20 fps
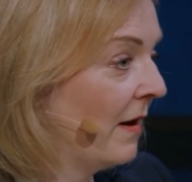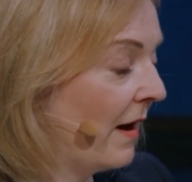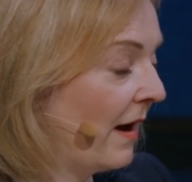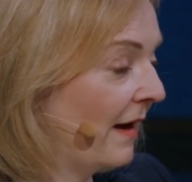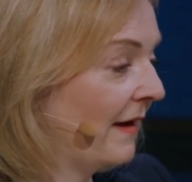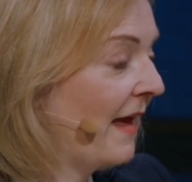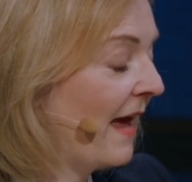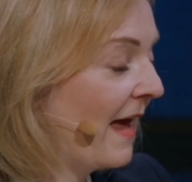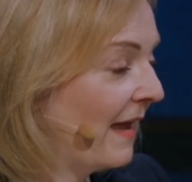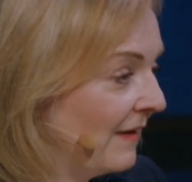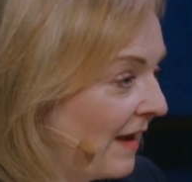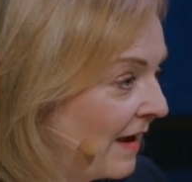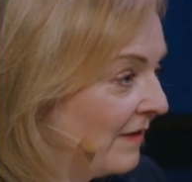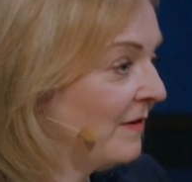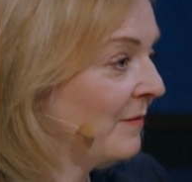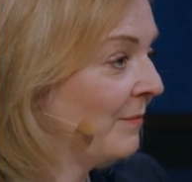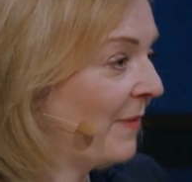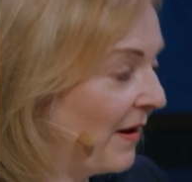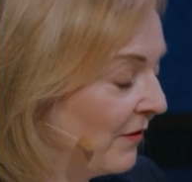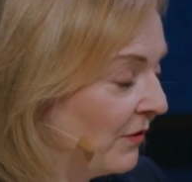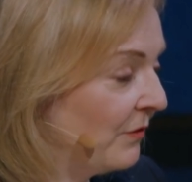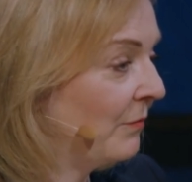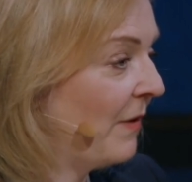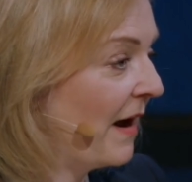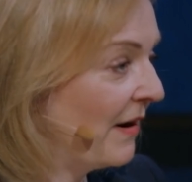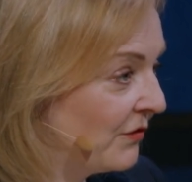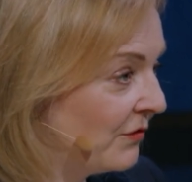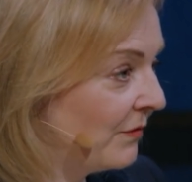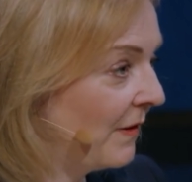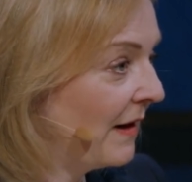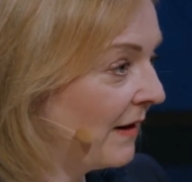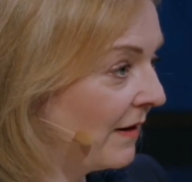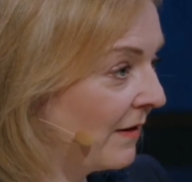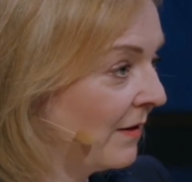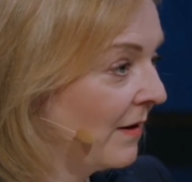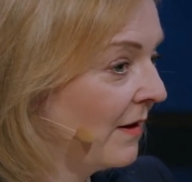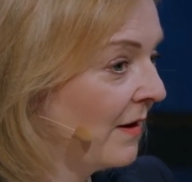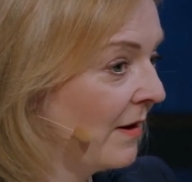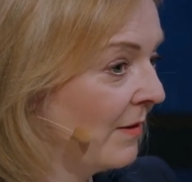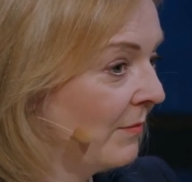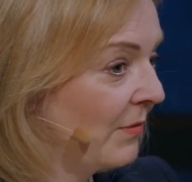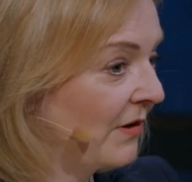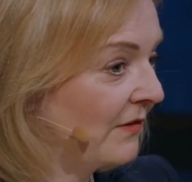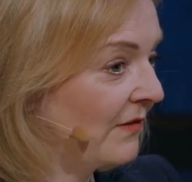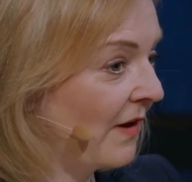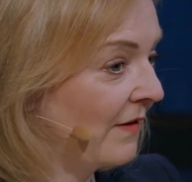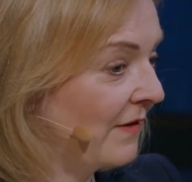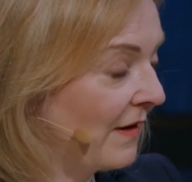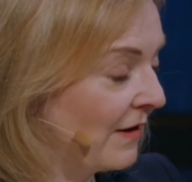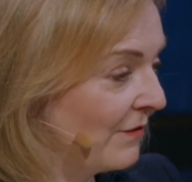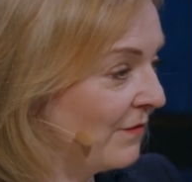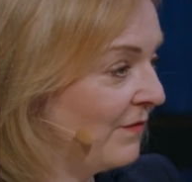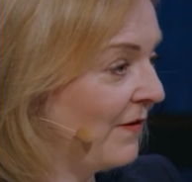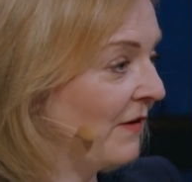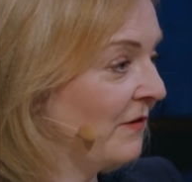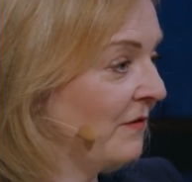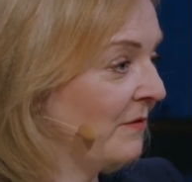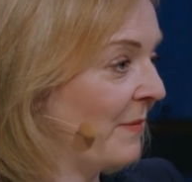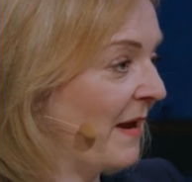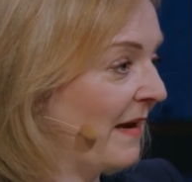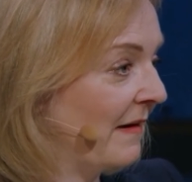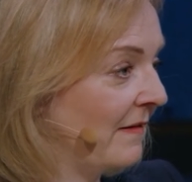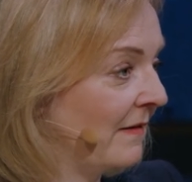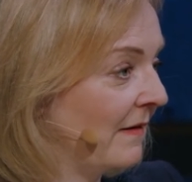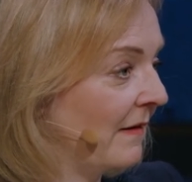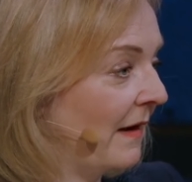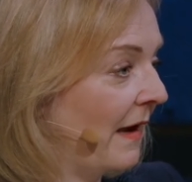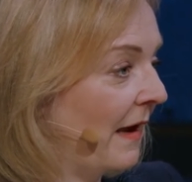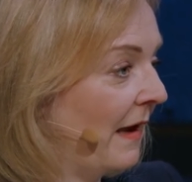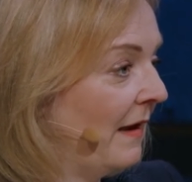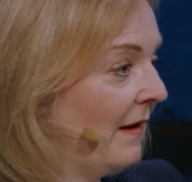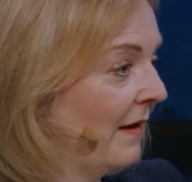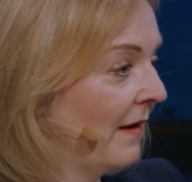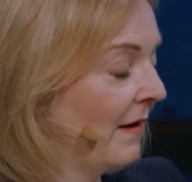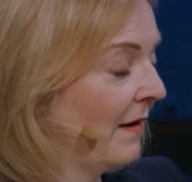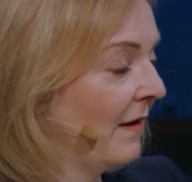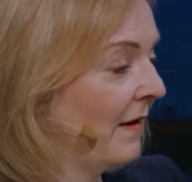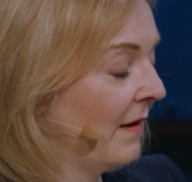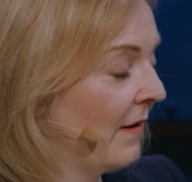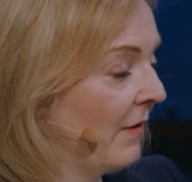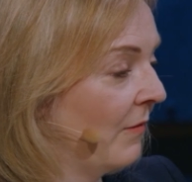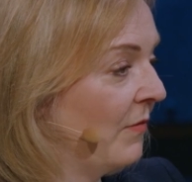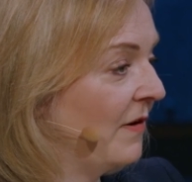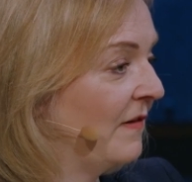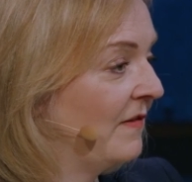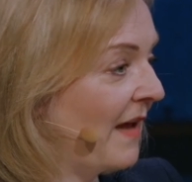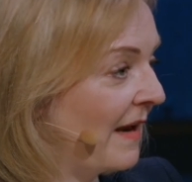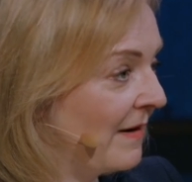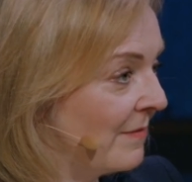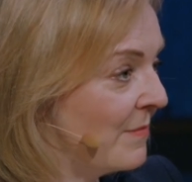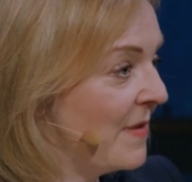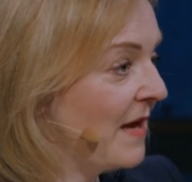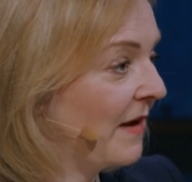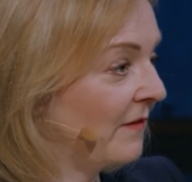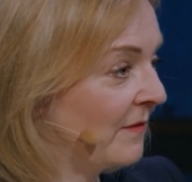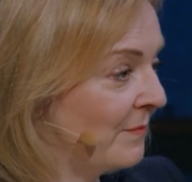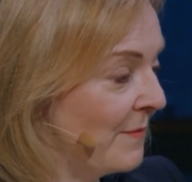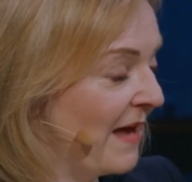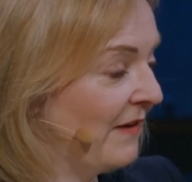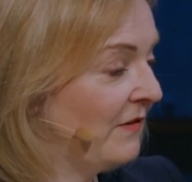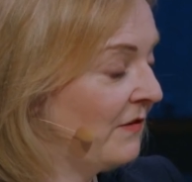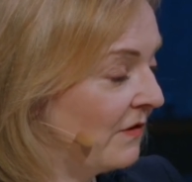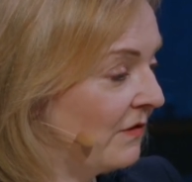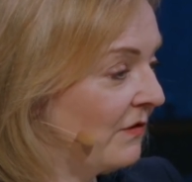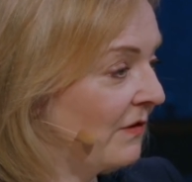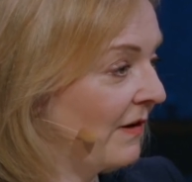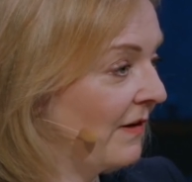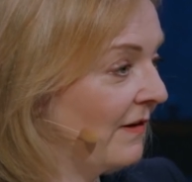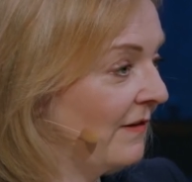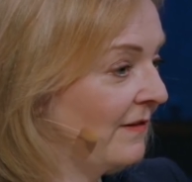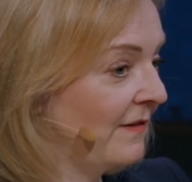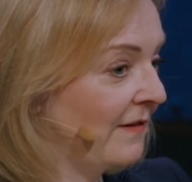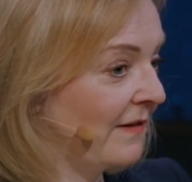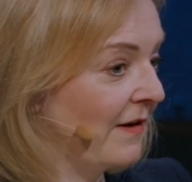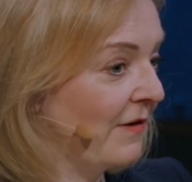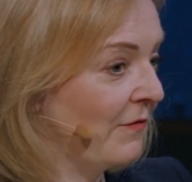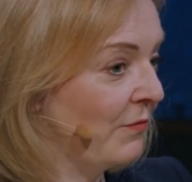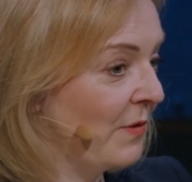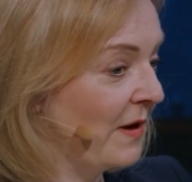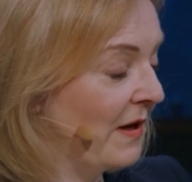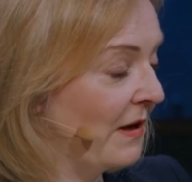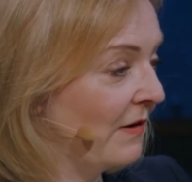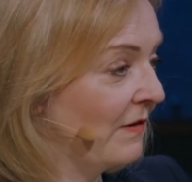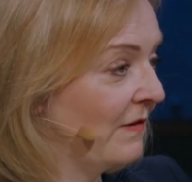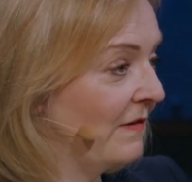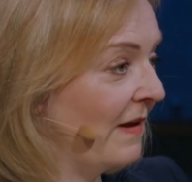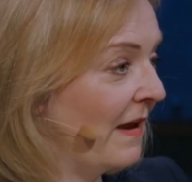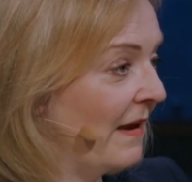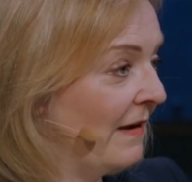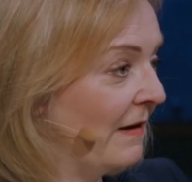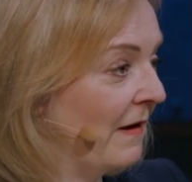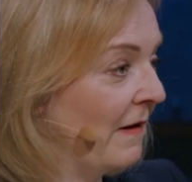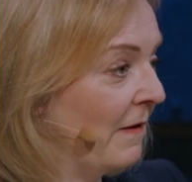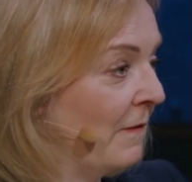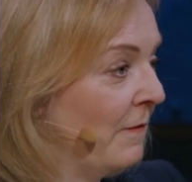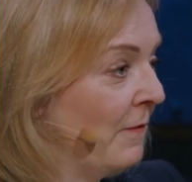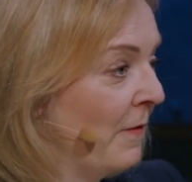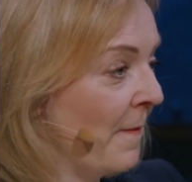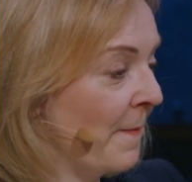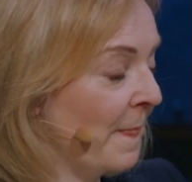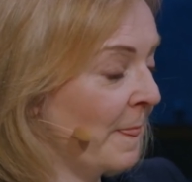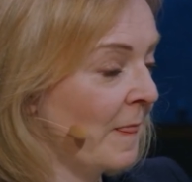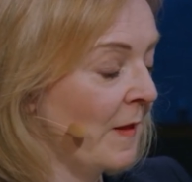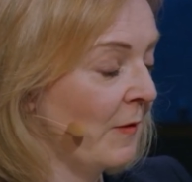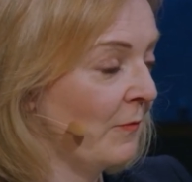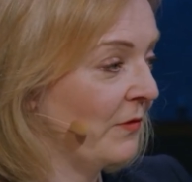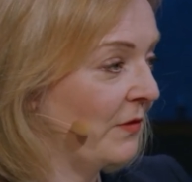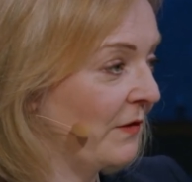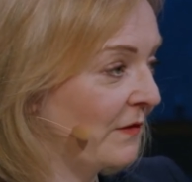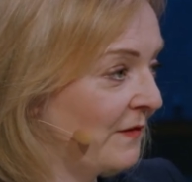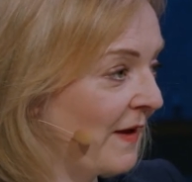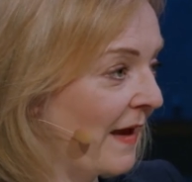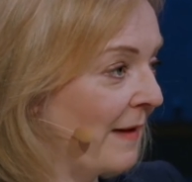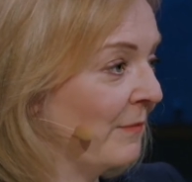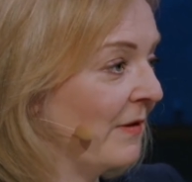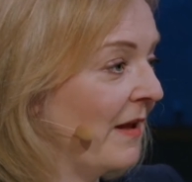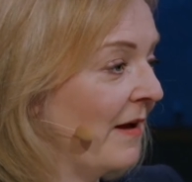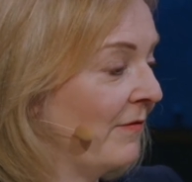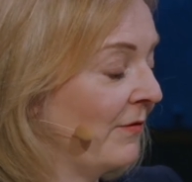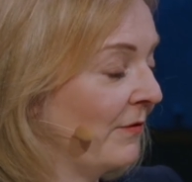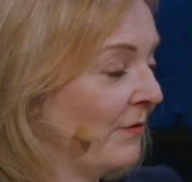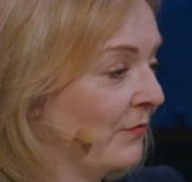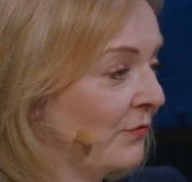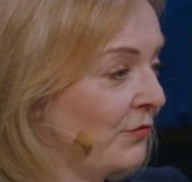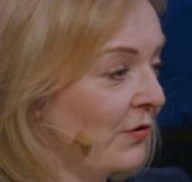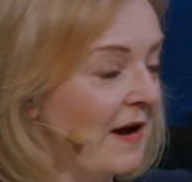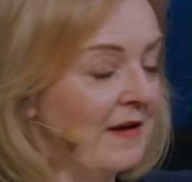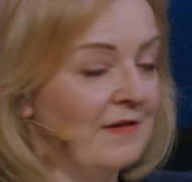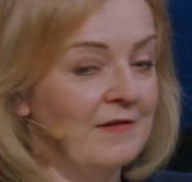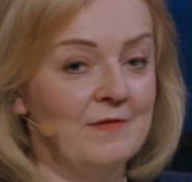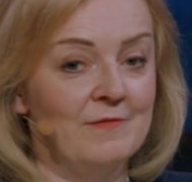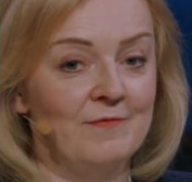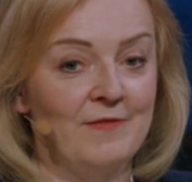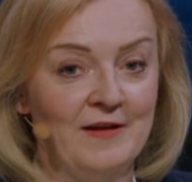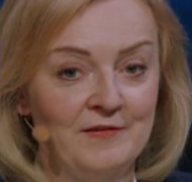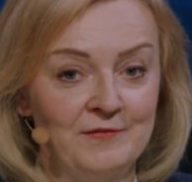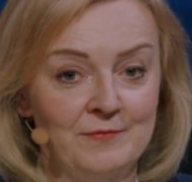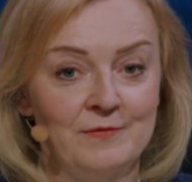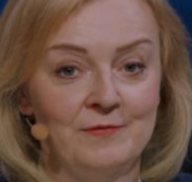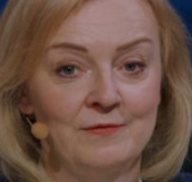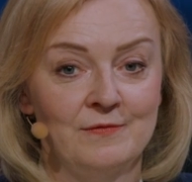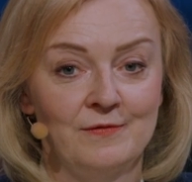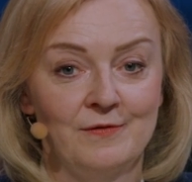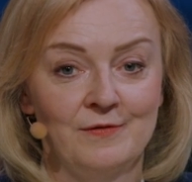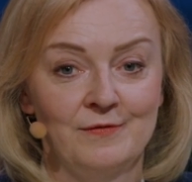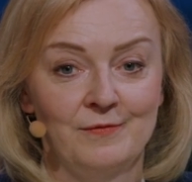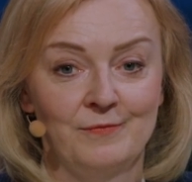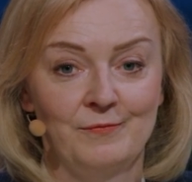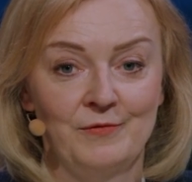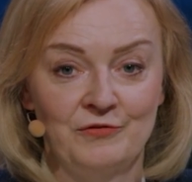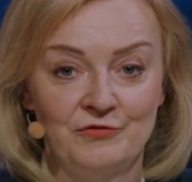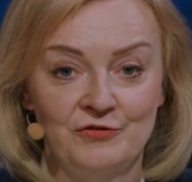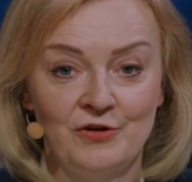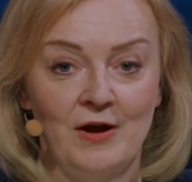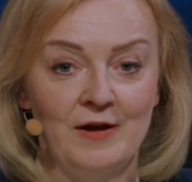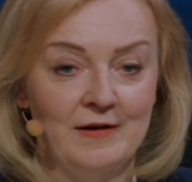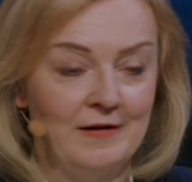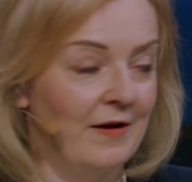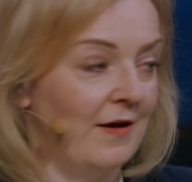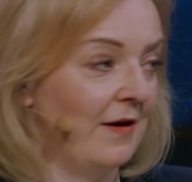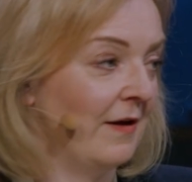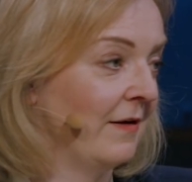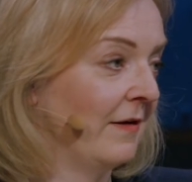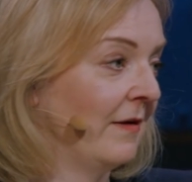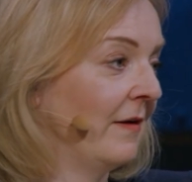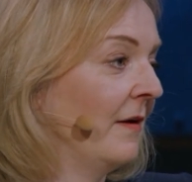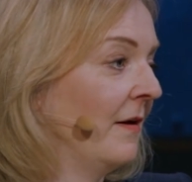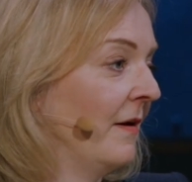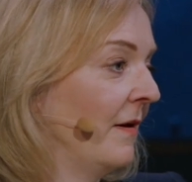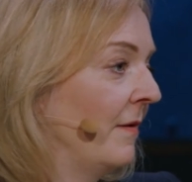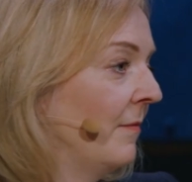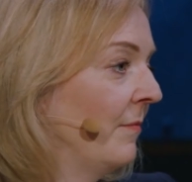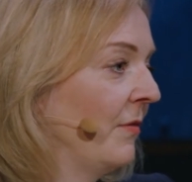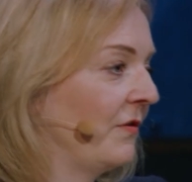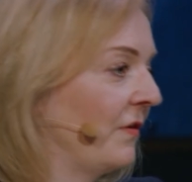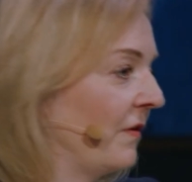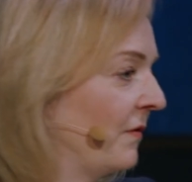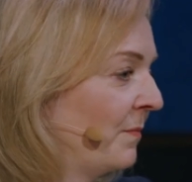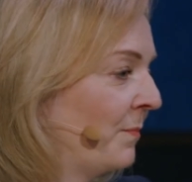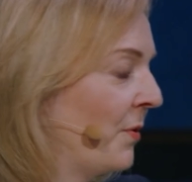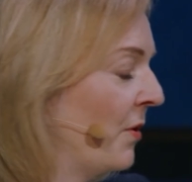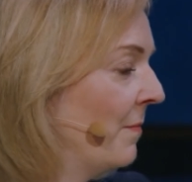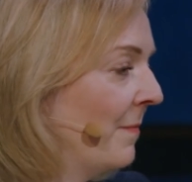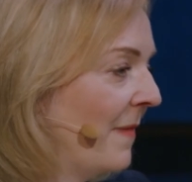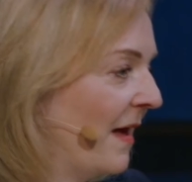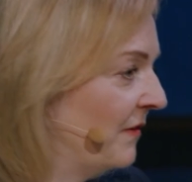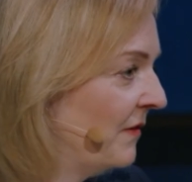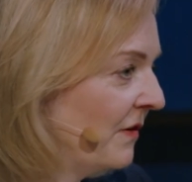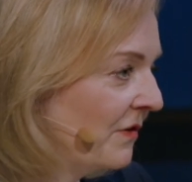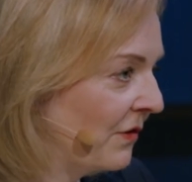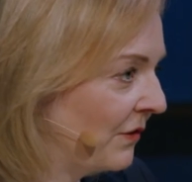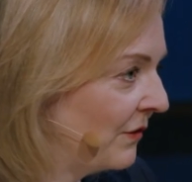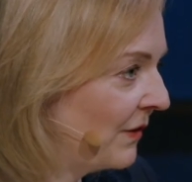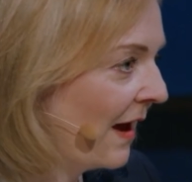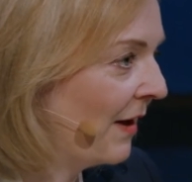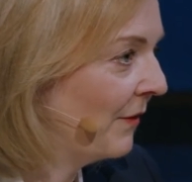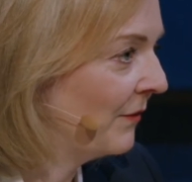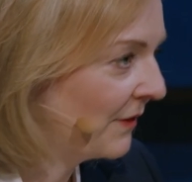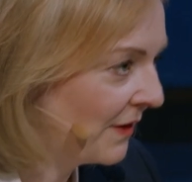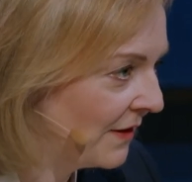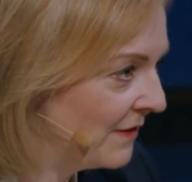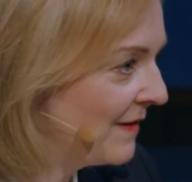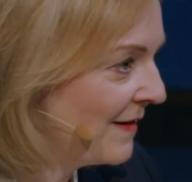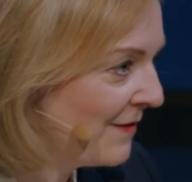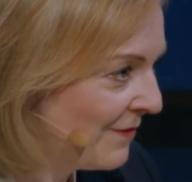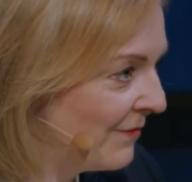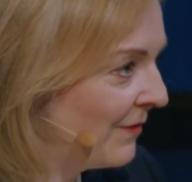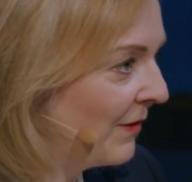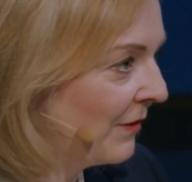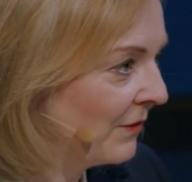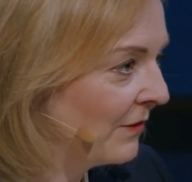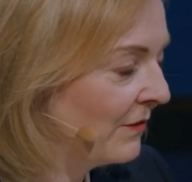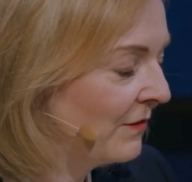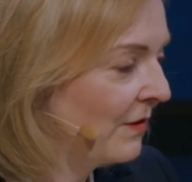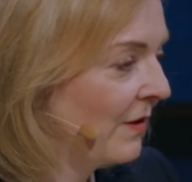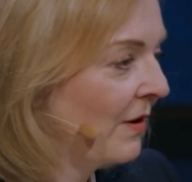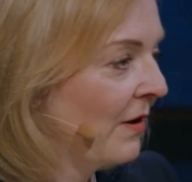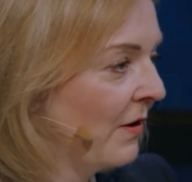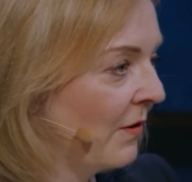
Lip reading: I care less about the rhetoric, because I think fundamentally we send mixed messages if we continue with the same level of trade and investment with China, but just put messages out that are different.